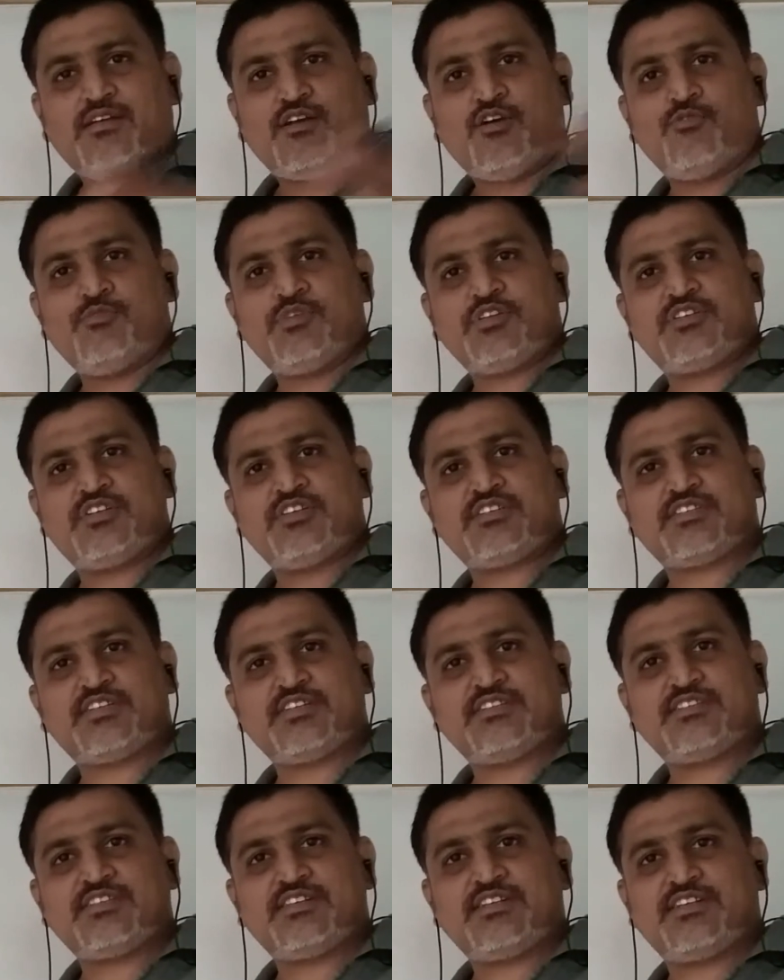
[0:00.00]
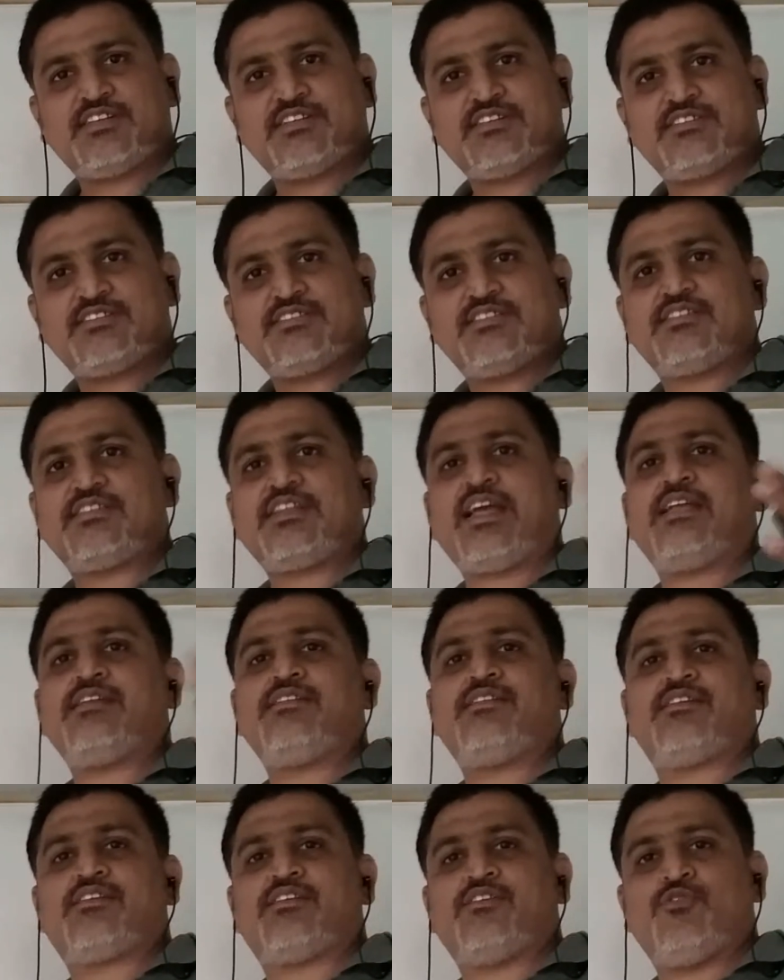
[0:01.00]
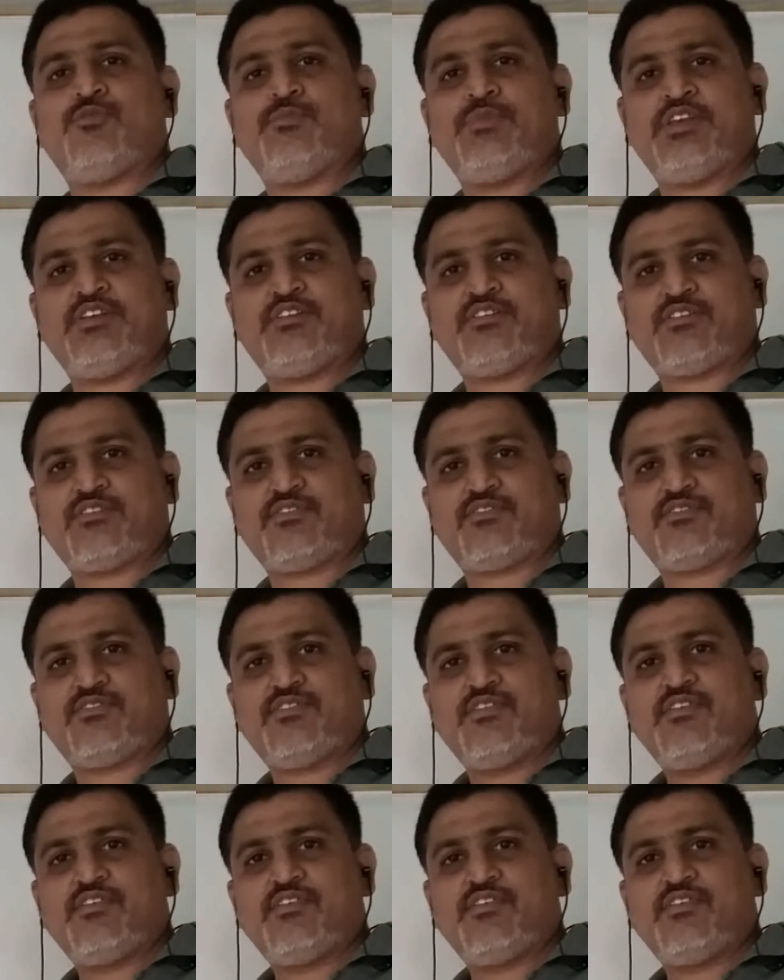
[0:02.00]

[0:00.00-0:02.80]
How much distance it is? 90 kilometers.